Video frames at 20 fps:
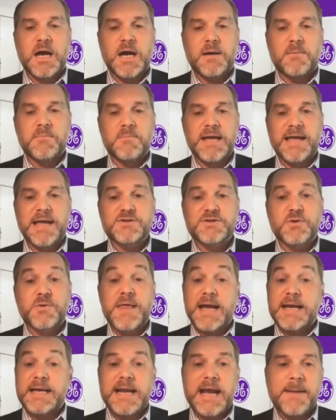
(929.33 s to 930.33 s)
And
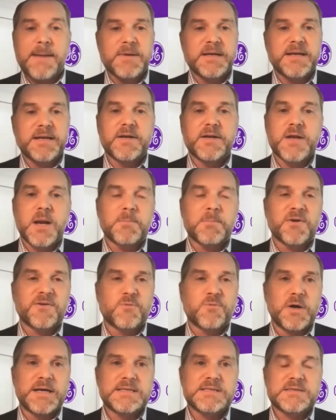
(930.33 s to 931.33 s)
so that can happen in a number
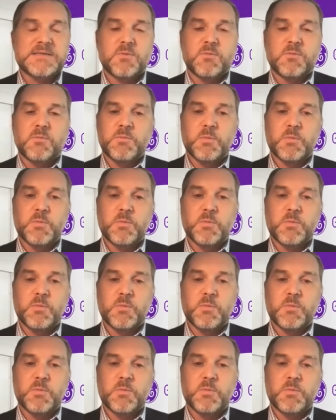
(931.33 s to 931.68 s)
of ways.